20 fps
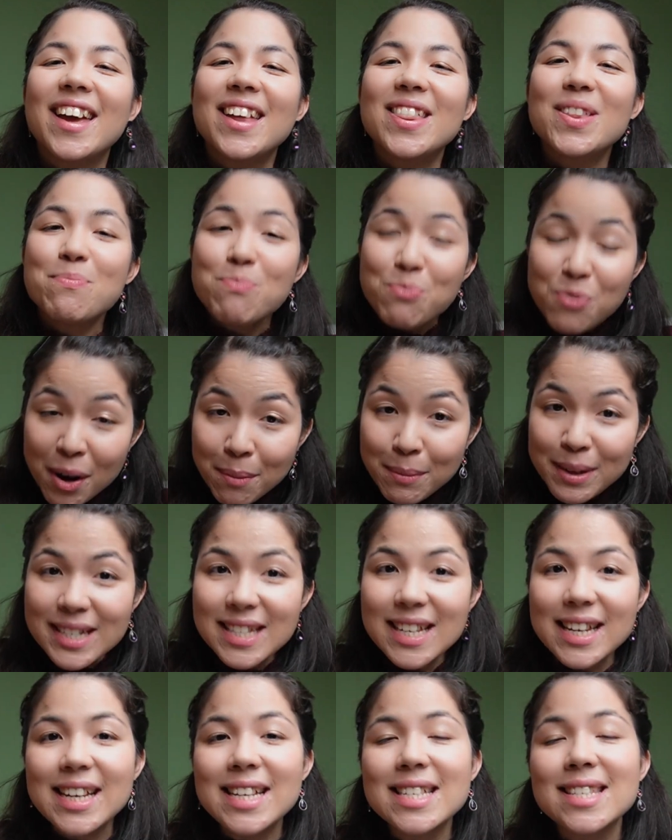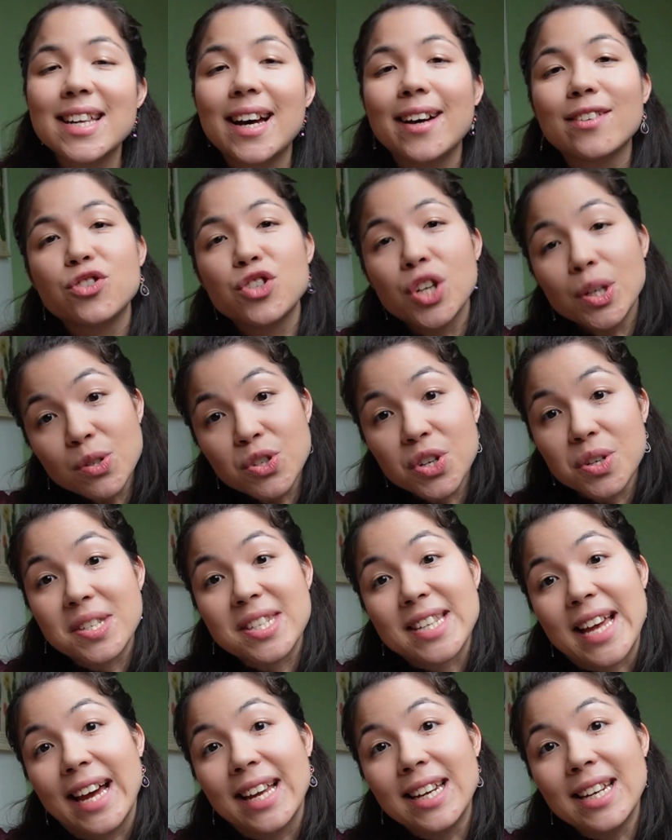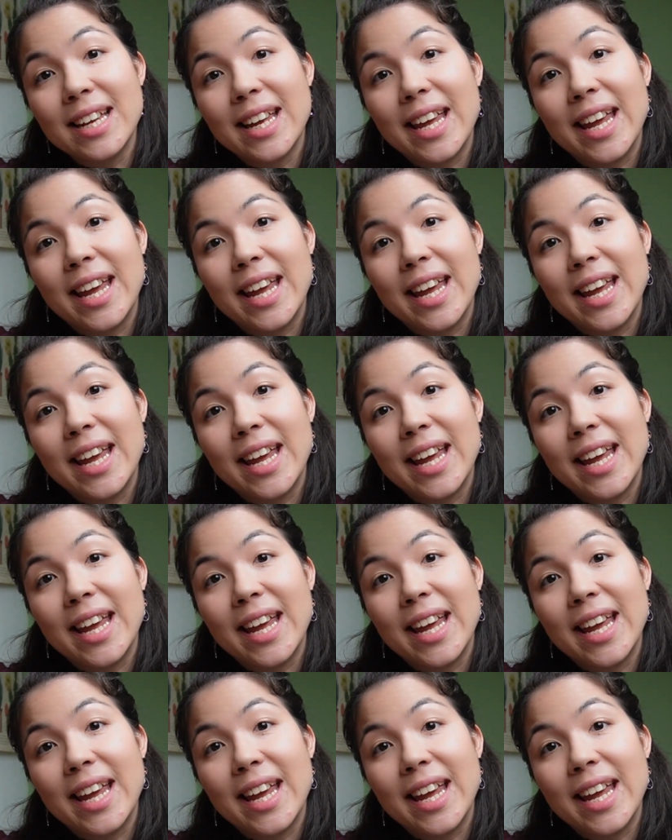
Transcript: The premise is that Chocho-san,